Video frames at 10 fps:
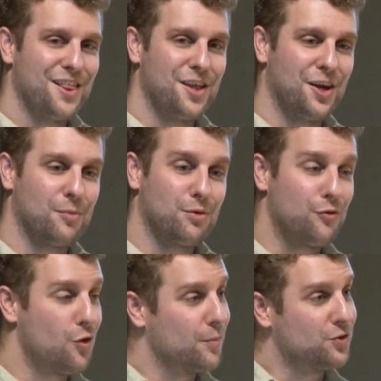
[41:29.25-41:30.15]
Their
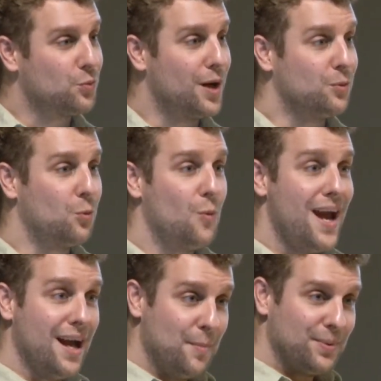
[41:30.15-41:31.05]
performance went
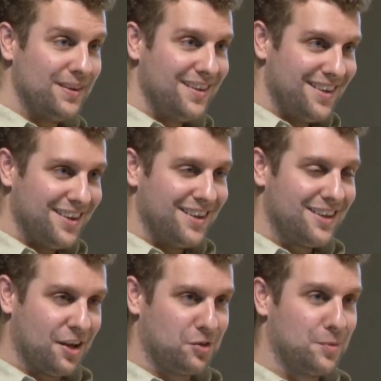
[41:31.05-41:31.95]
way up,
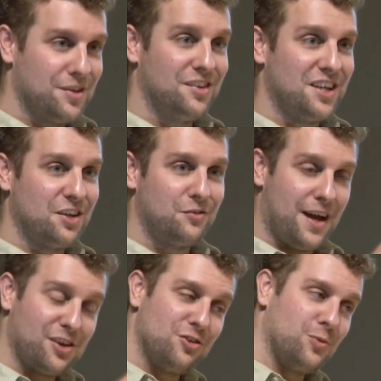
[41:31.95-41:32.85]
customer
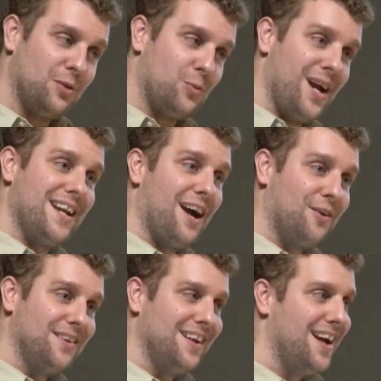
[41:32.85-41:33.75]
dissatisfaction went way
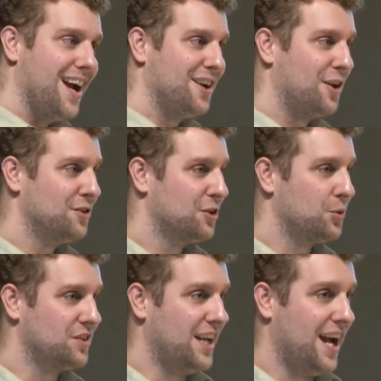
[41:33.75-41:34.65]
down, and all it
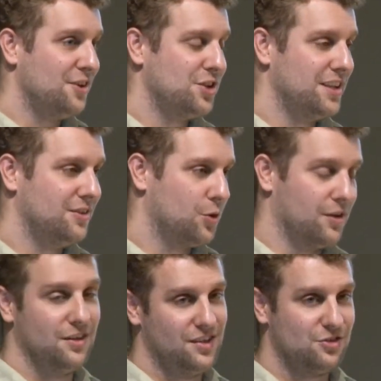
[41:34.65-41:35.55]
took was caching,
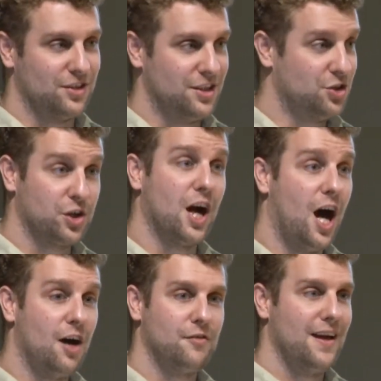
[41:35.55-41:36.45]
or essentially turning
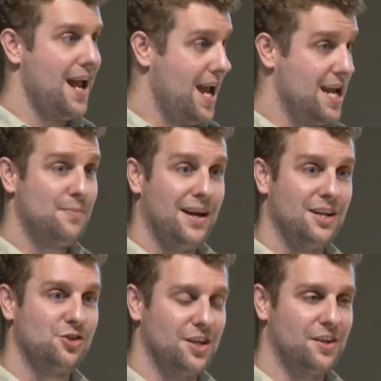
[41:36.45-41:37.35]
off, a
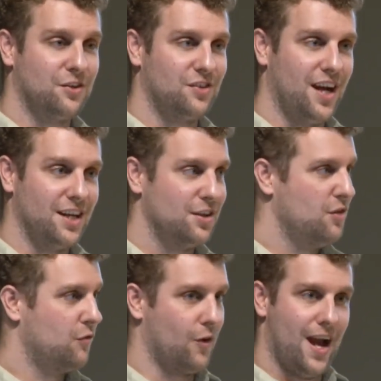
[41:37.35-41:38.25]
page in their site
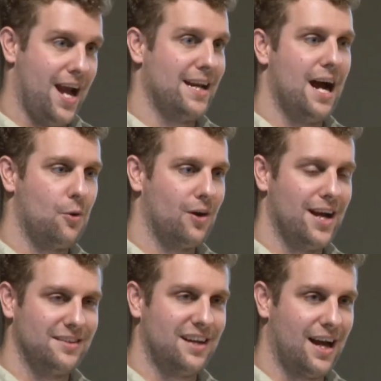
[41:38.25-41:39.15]
for an hour
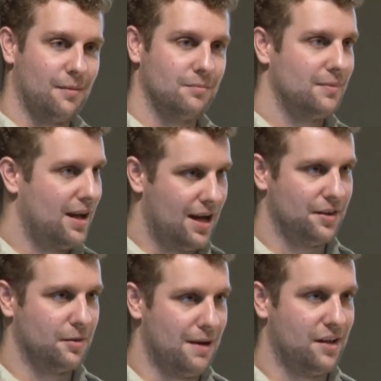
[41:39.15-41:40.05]
at a time
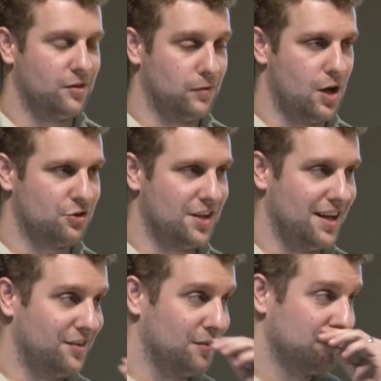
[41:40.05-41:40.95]
on their massive launch
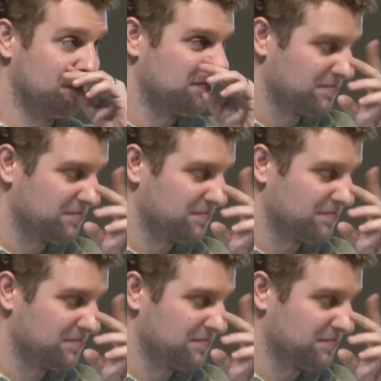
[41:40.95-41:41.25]
days.